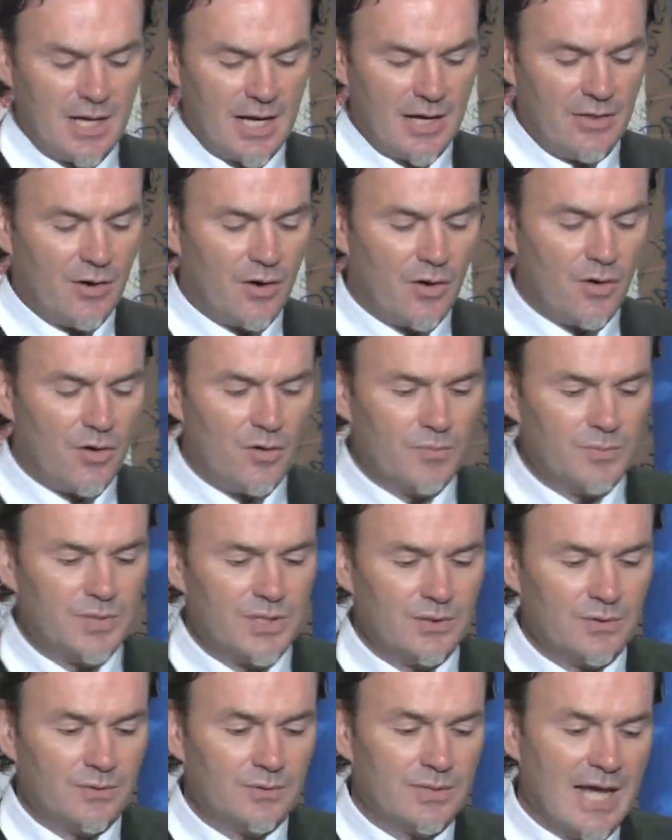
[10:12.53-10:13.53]
and the home
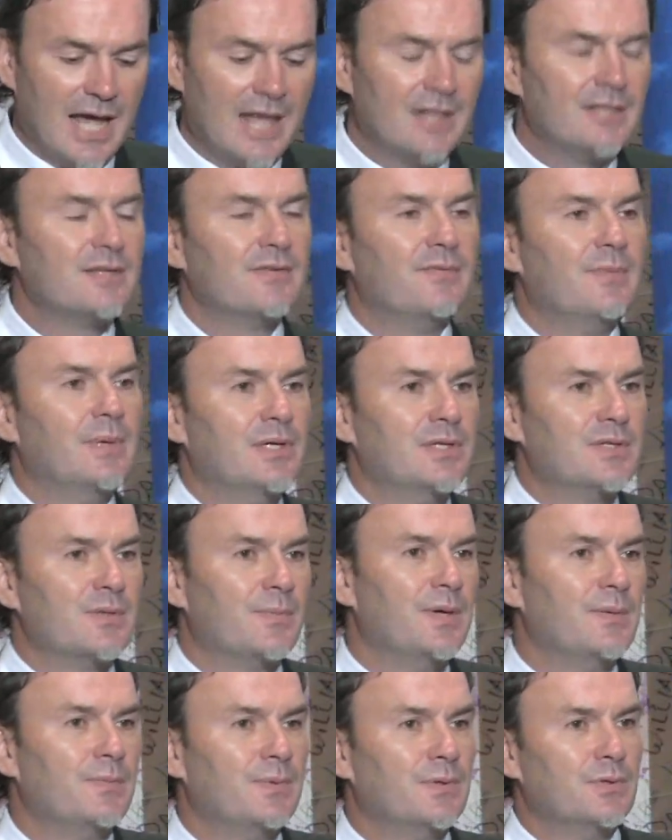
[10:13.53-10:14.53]
to tens of millions
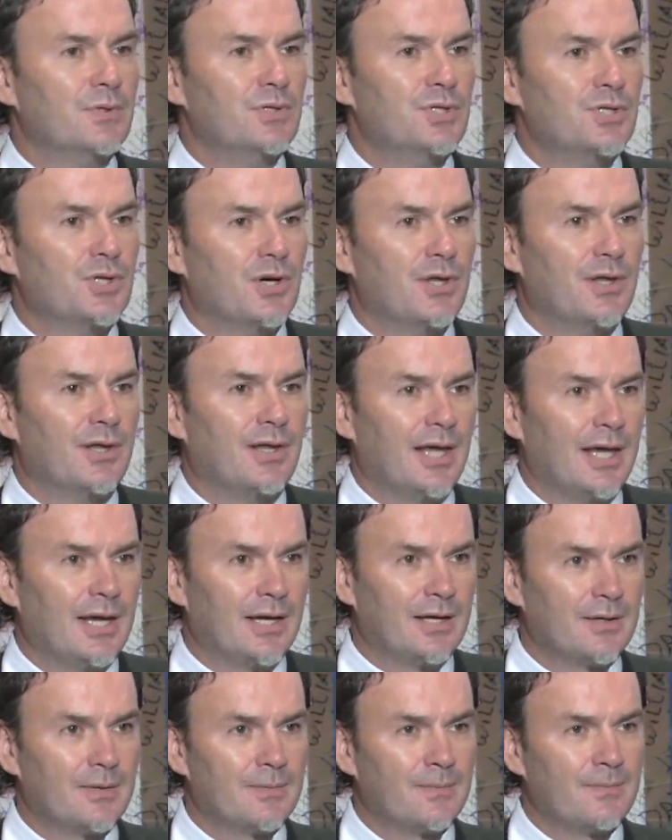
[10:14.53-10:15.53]
of people who enjoy the
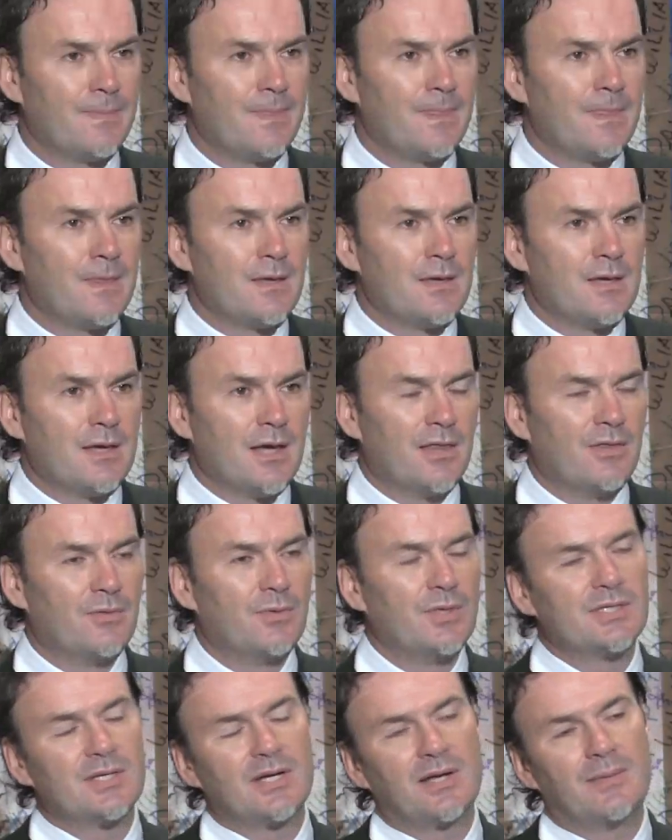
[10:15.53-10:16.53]
lake. And the
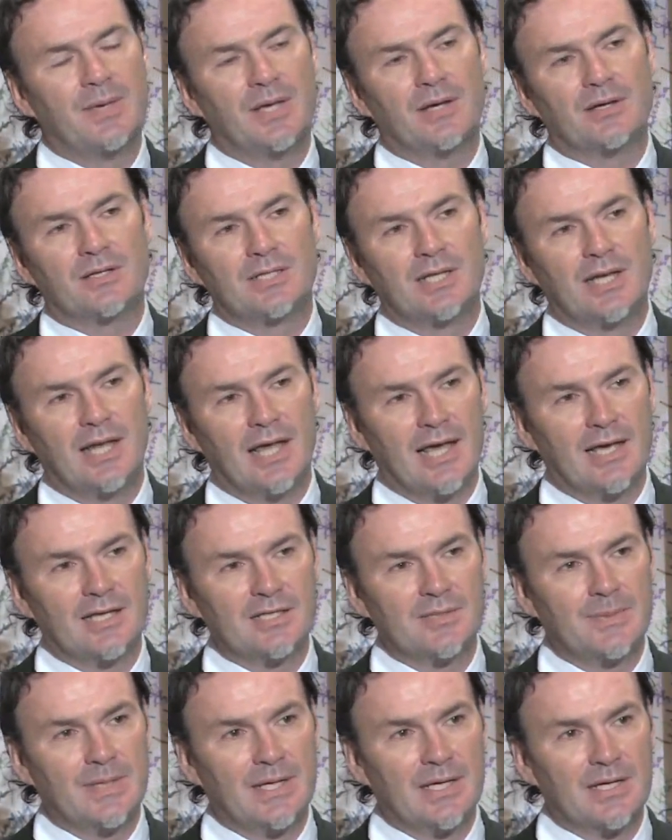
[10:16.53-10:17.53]
reason I'm here today
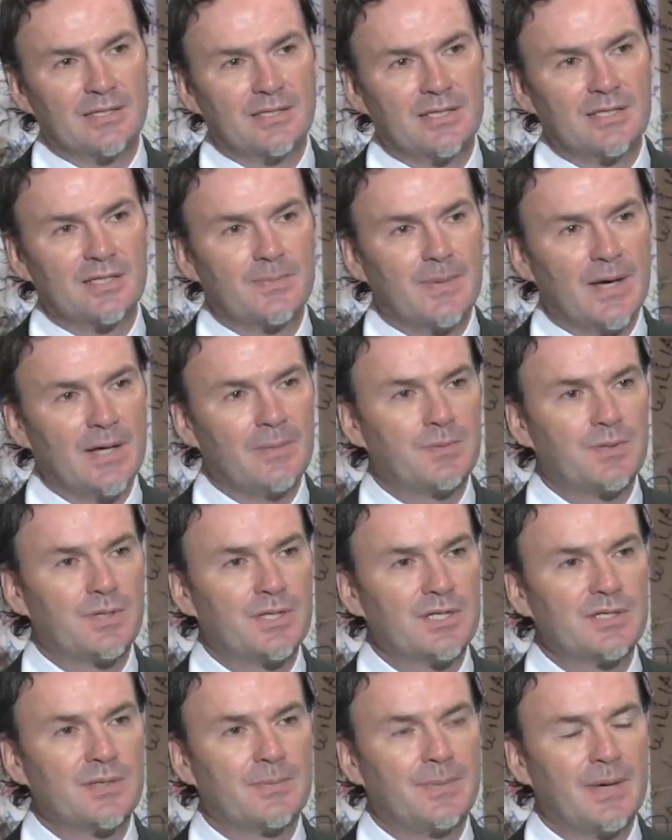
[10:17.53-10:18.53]
is because despite
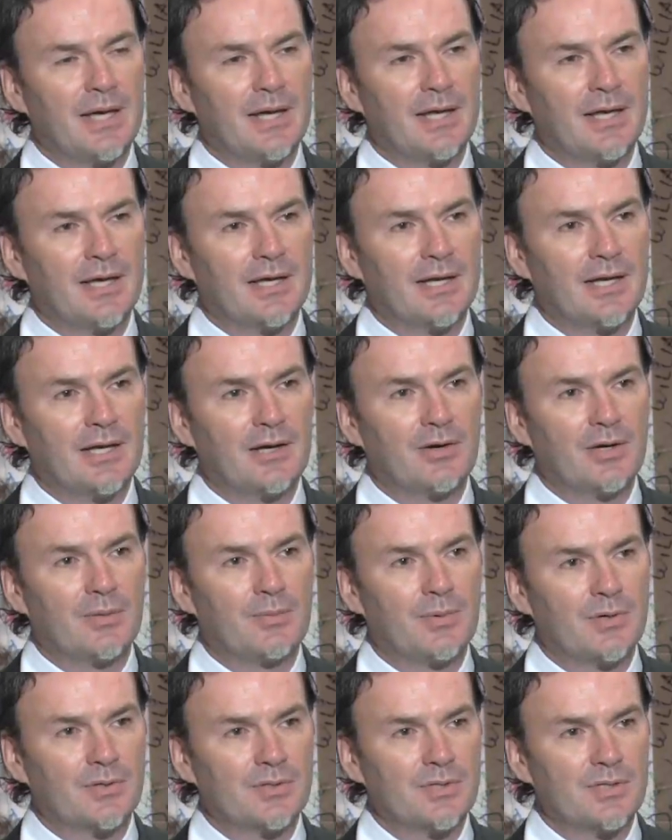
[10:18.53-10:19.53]
participating in a
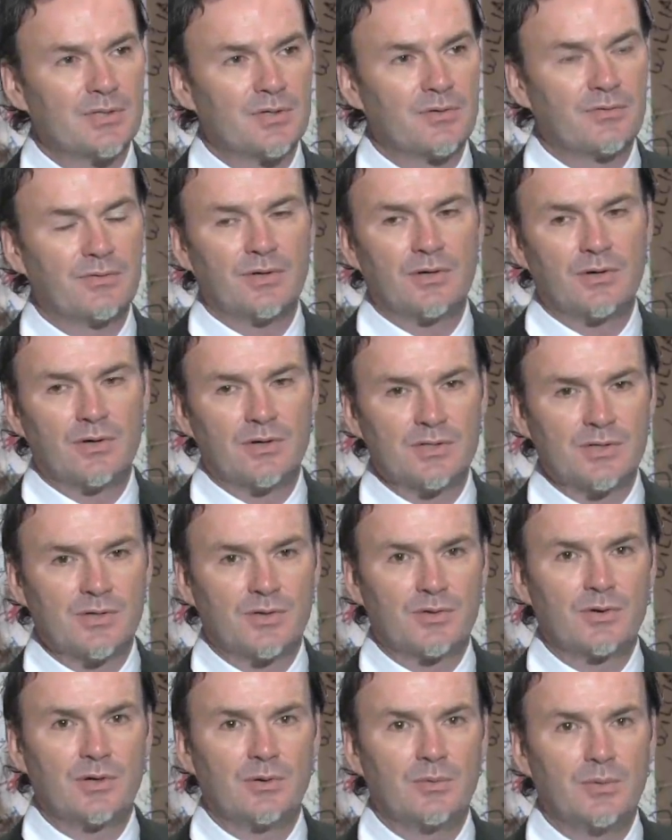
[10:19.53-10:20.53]
hearing process over the course
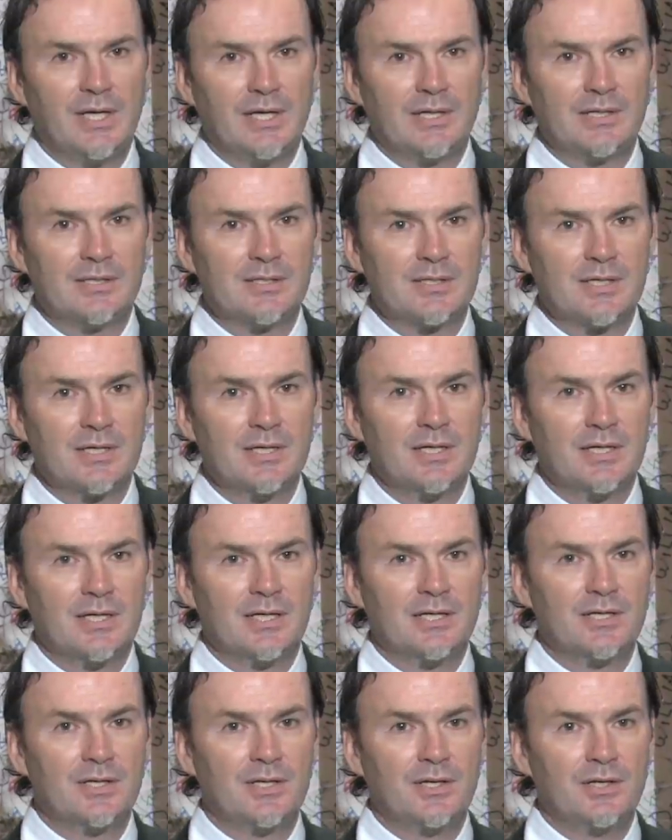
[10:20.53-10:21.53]
of 3 weeks
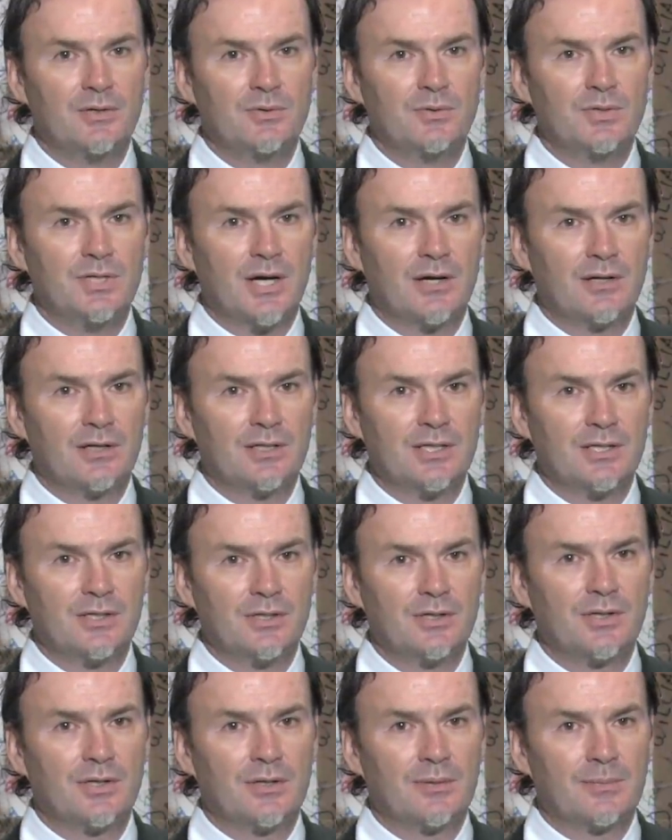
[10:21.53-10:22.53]
into the new Darlington
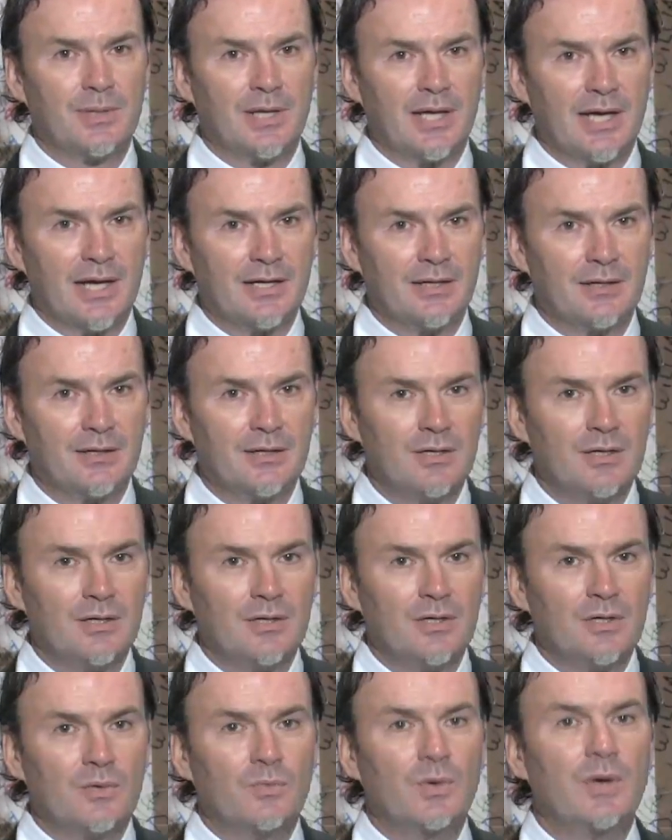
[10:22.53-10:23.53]
nuclear plant,
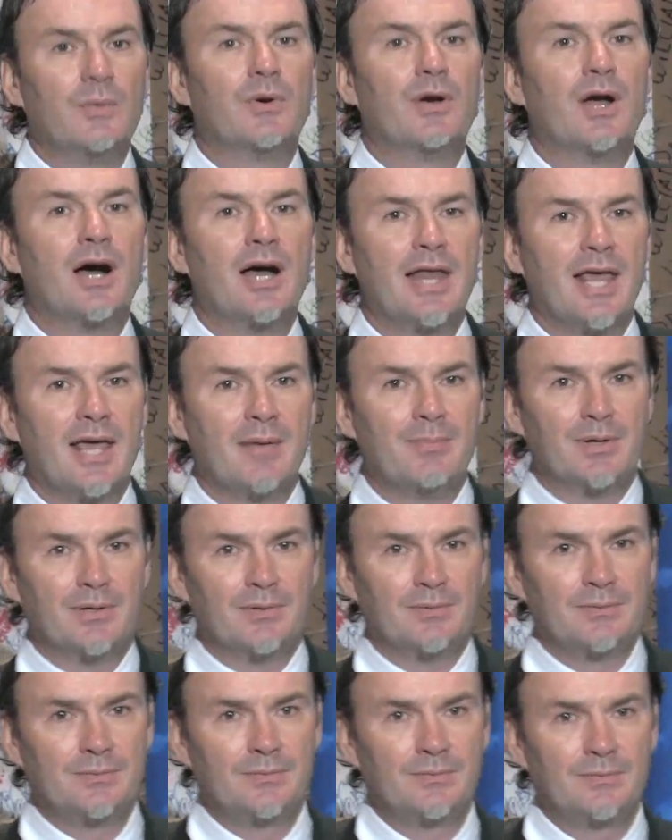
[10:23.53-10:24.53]
we were unable
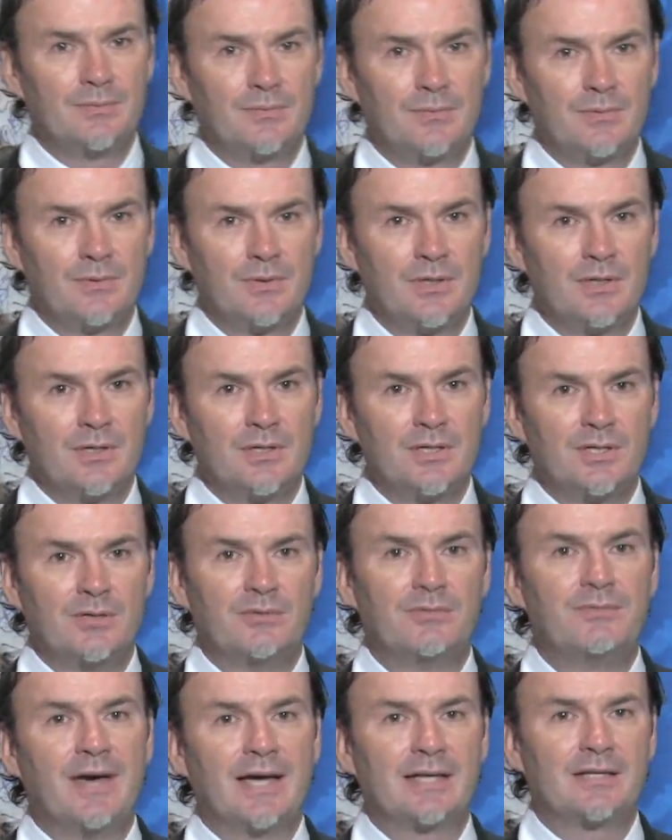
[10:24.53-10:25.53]

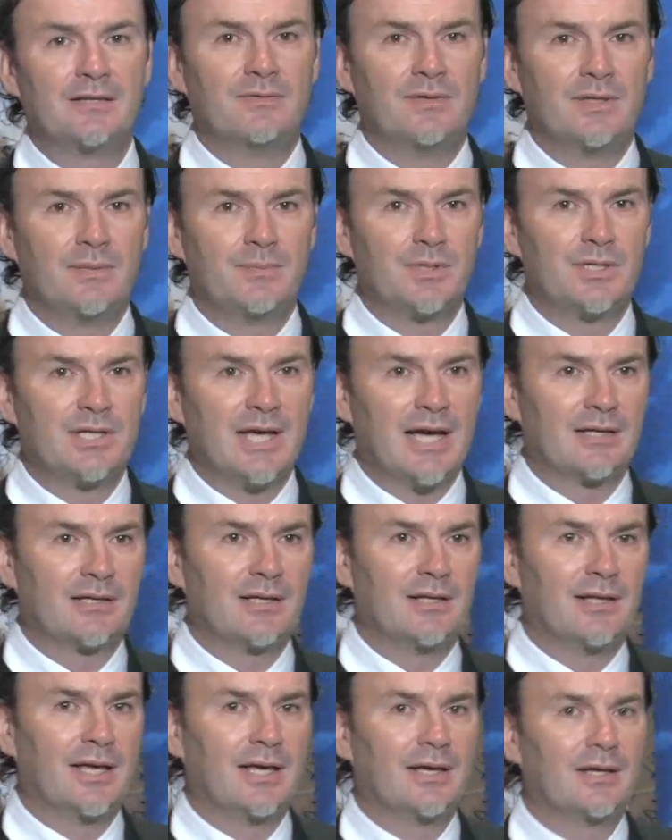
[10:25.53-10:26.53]
to effectively protect
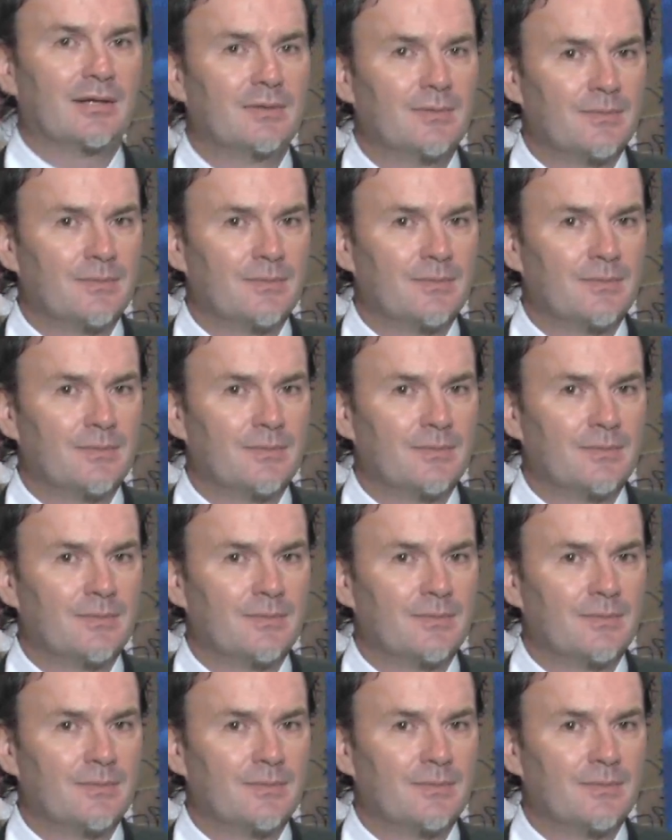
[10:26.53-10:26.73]
the lake.